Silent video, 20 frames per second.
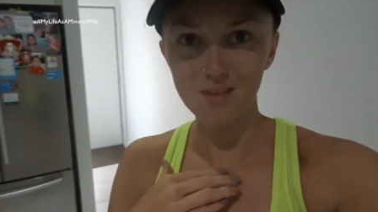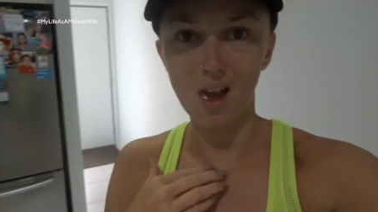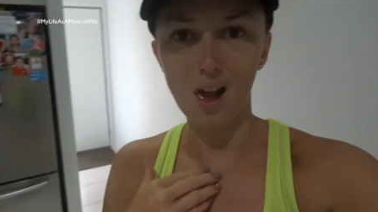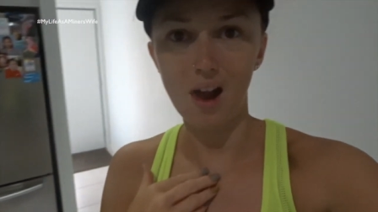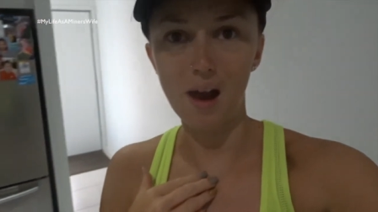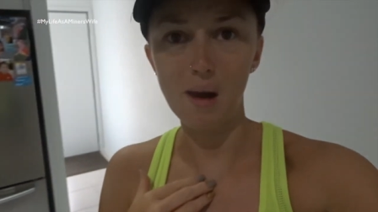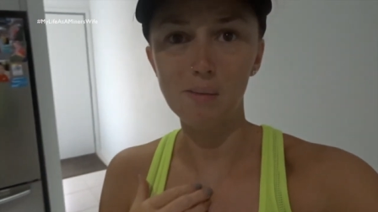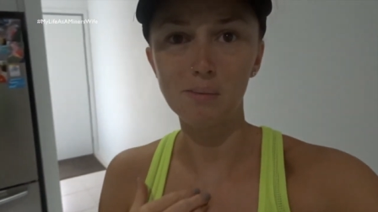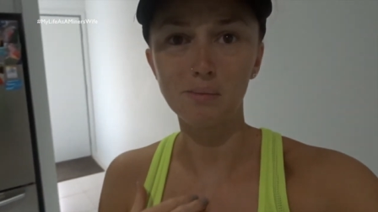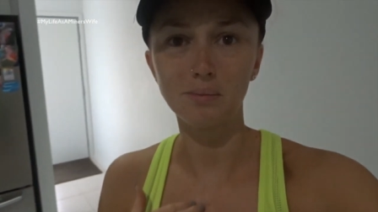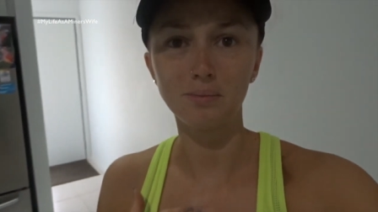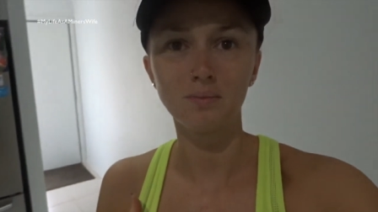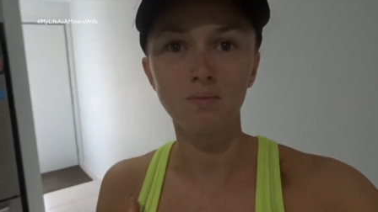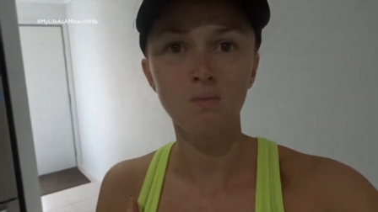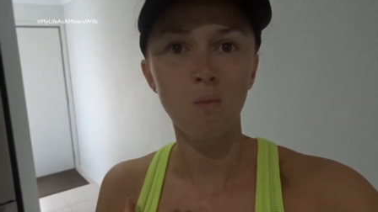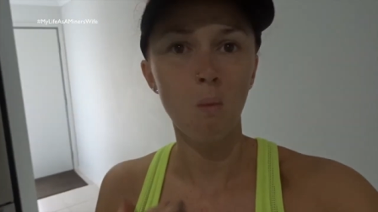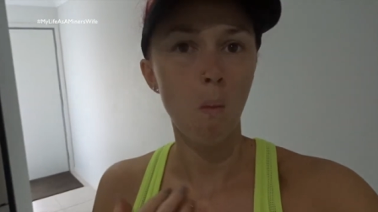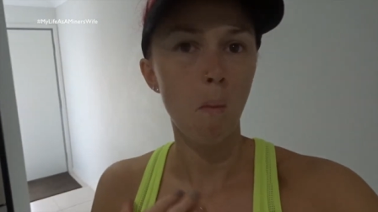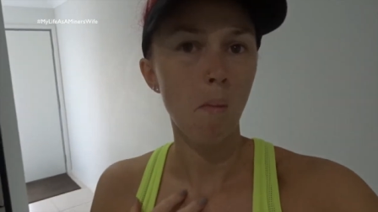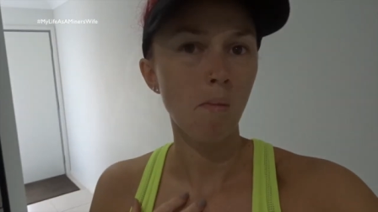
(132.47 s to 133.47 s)
um,
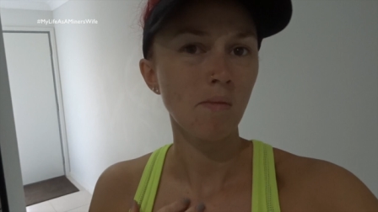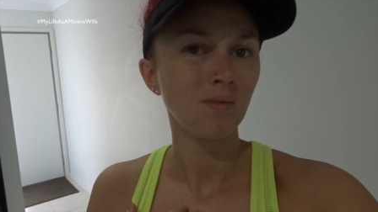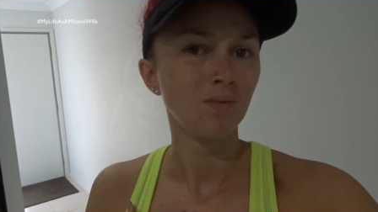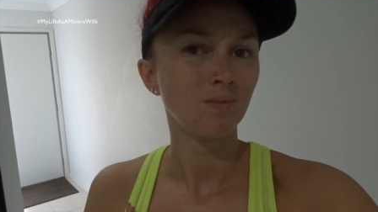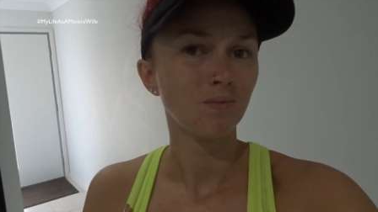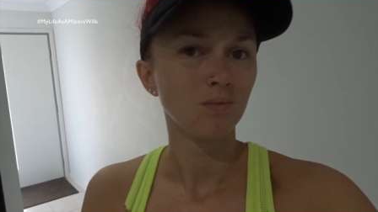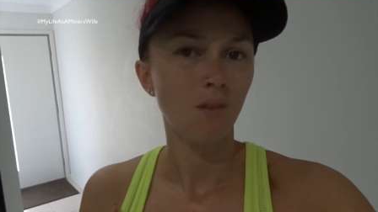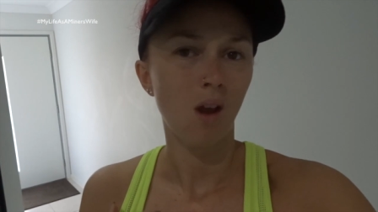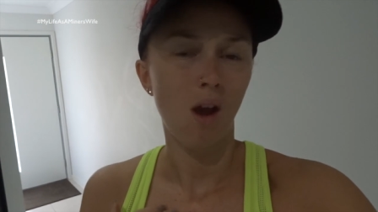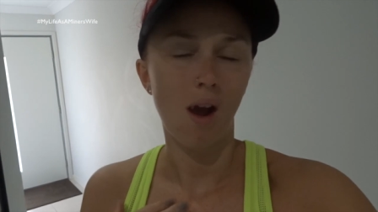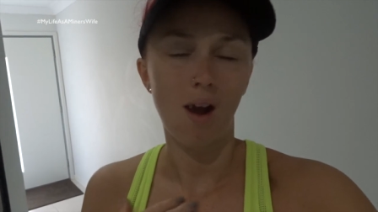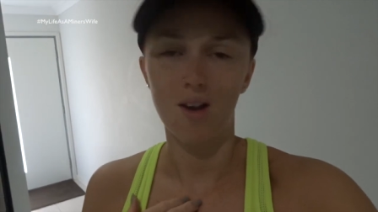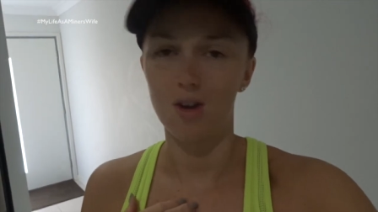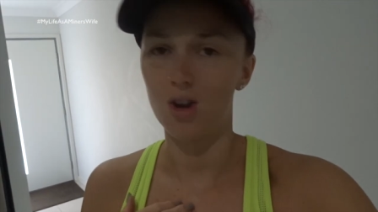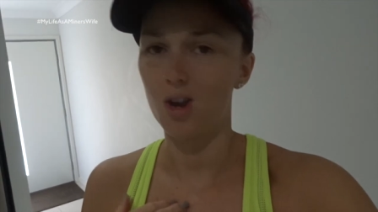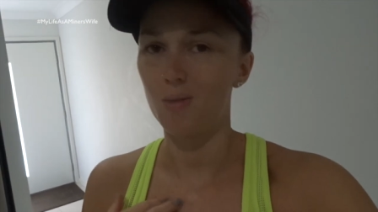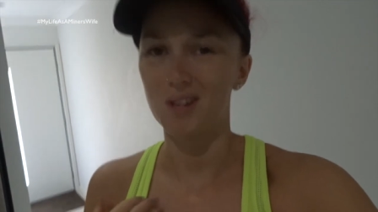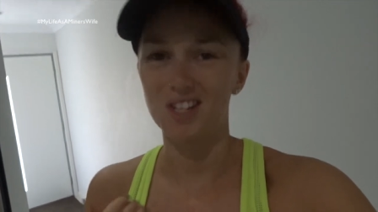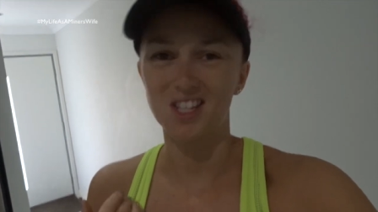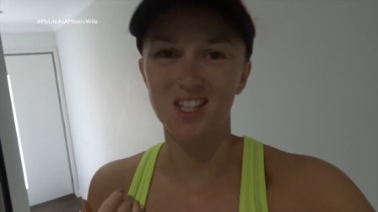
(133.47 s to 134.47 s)
I oh, don't
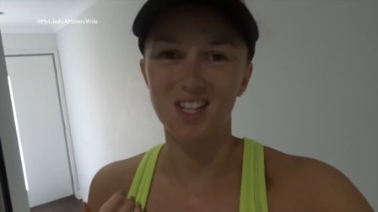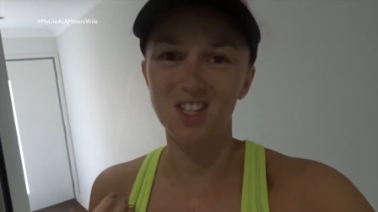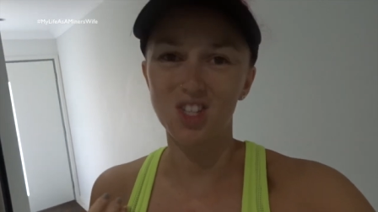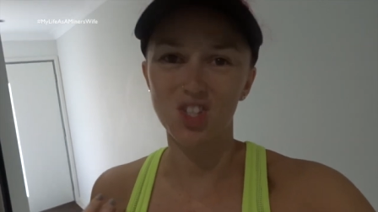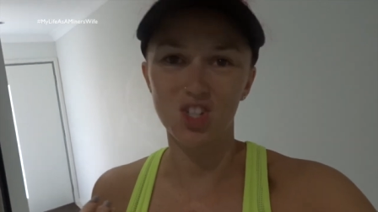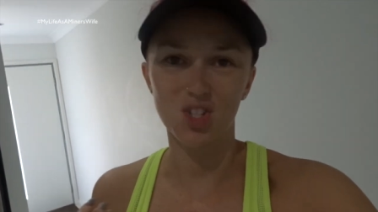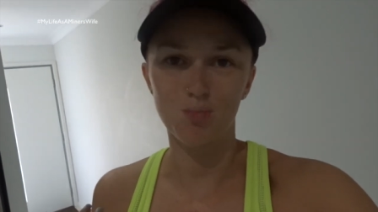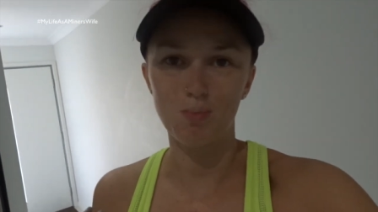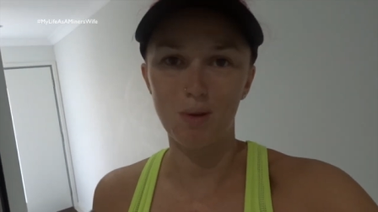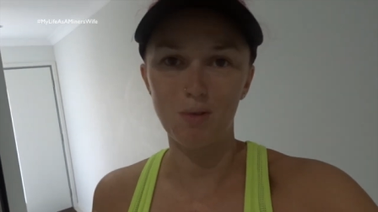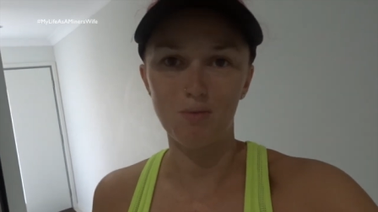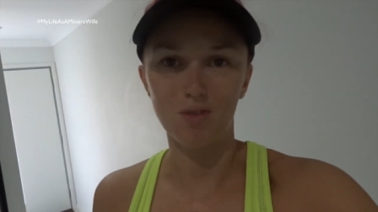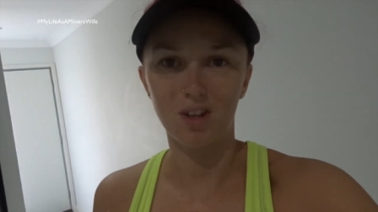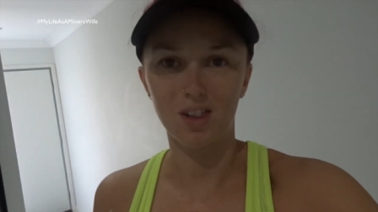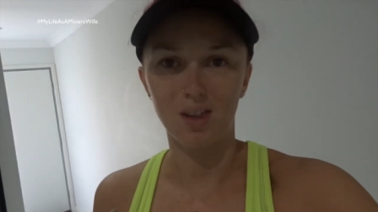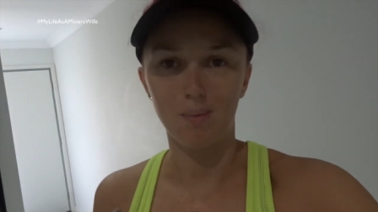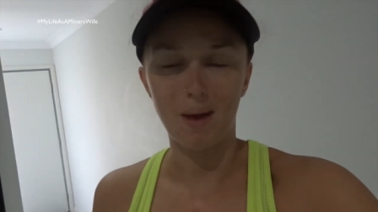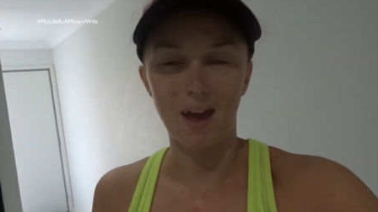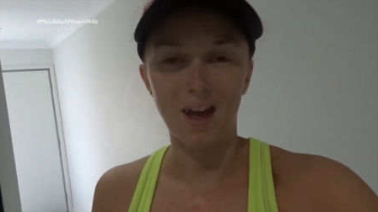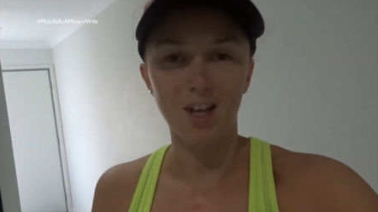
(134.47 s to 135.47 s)
know, my skin's just been
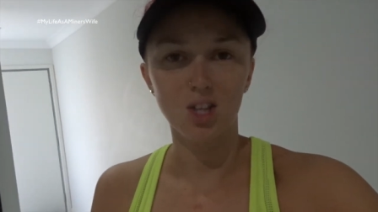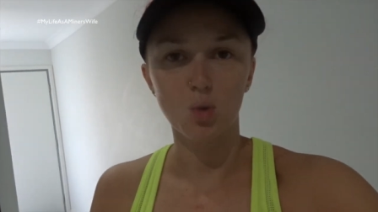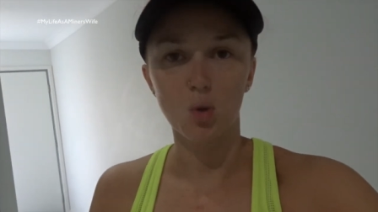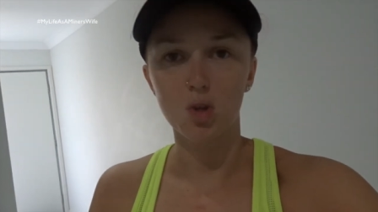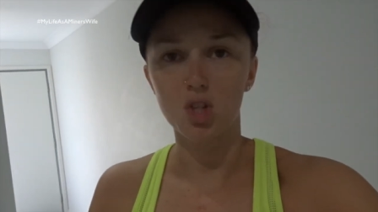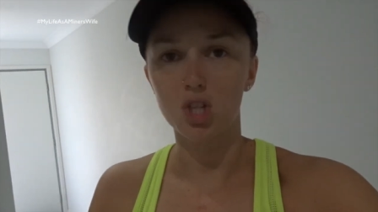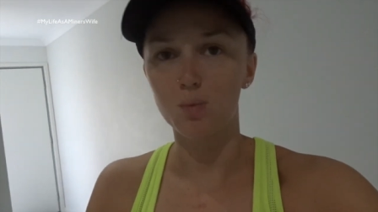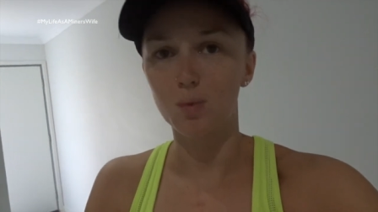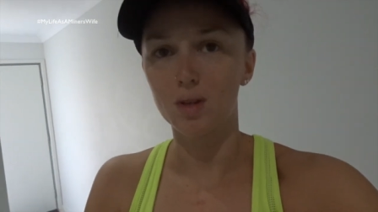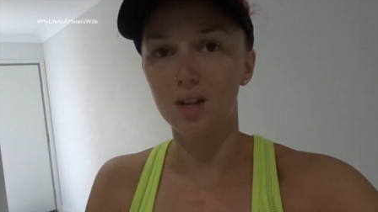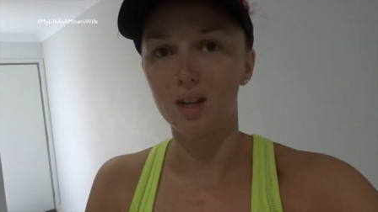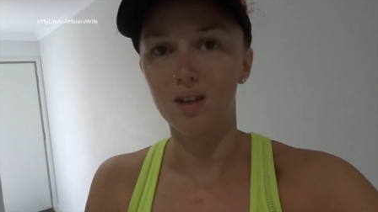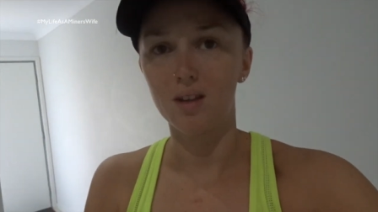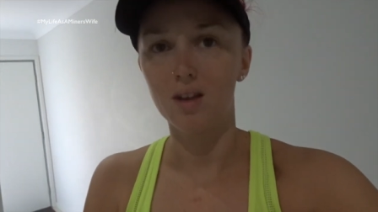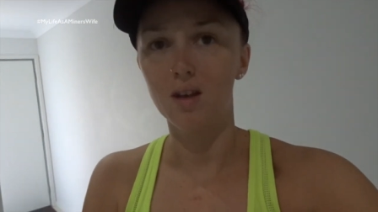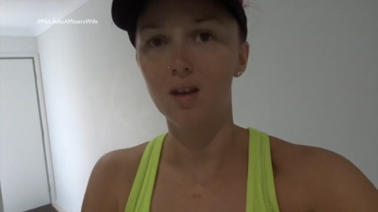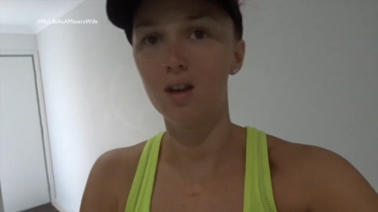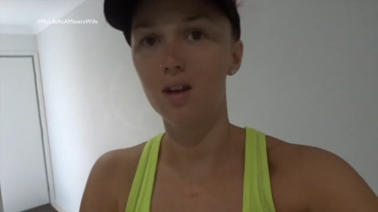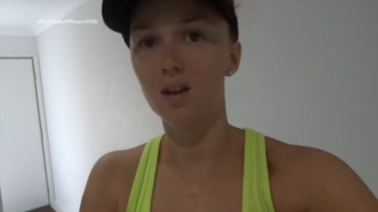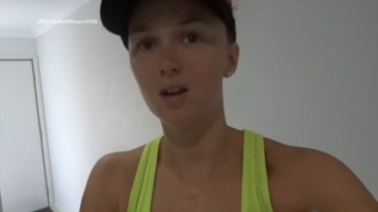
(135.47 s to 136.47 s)
really bad. So I just want to
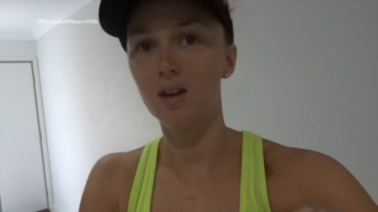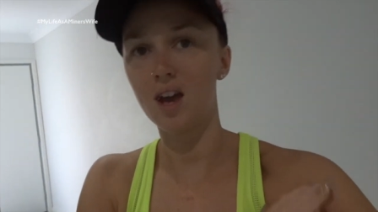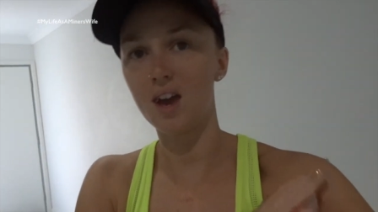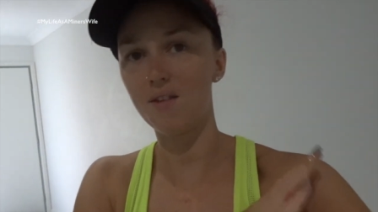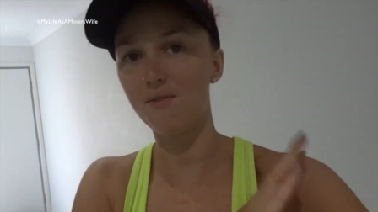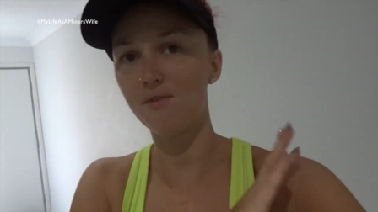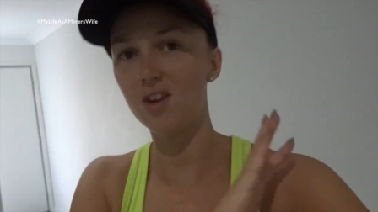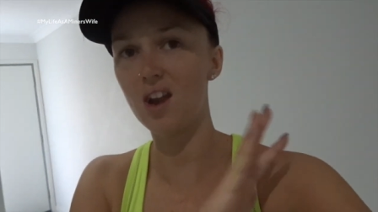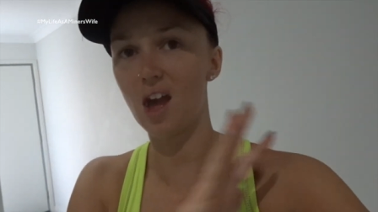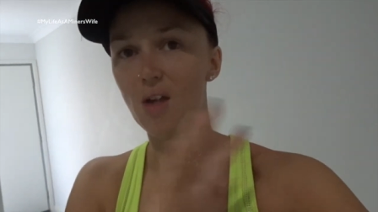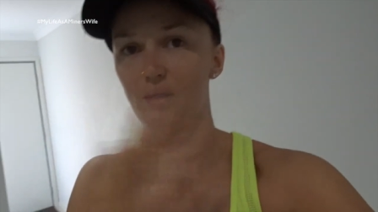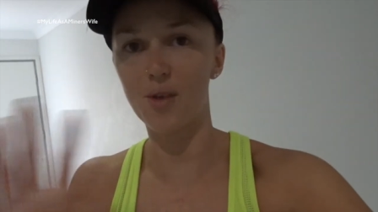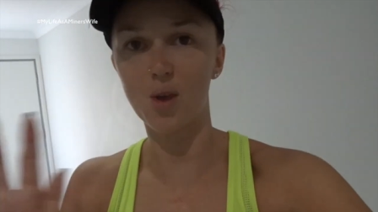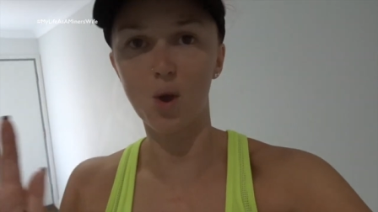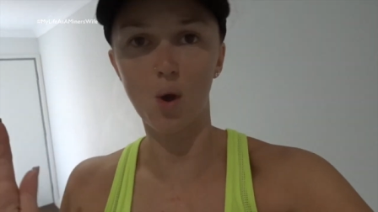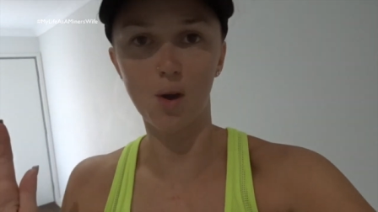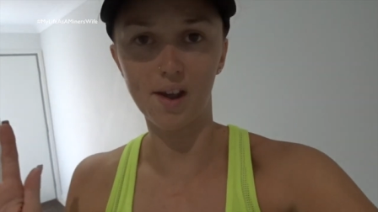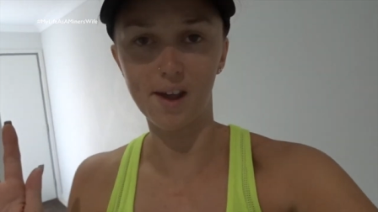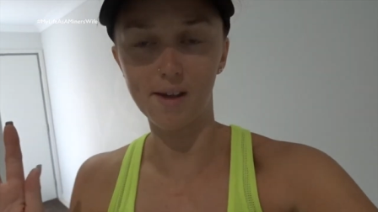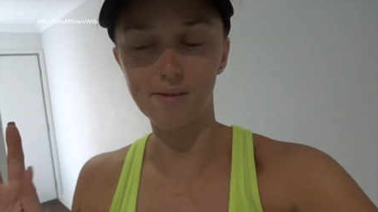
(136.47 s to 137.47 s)
have
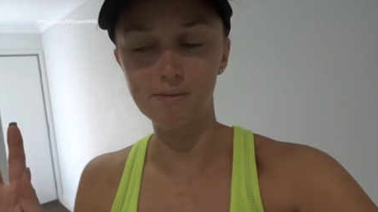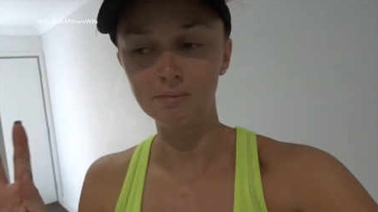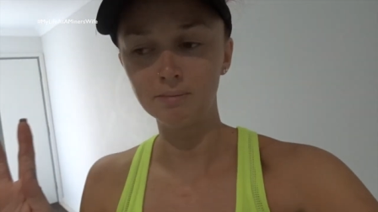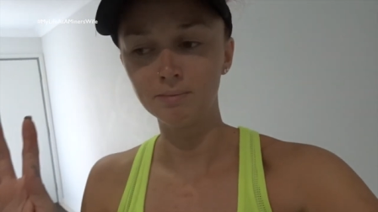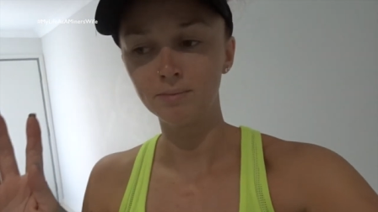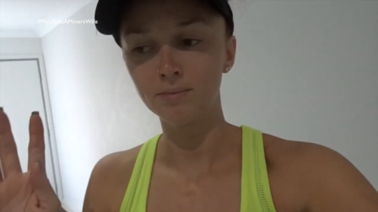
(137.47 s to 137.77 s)
nothing on it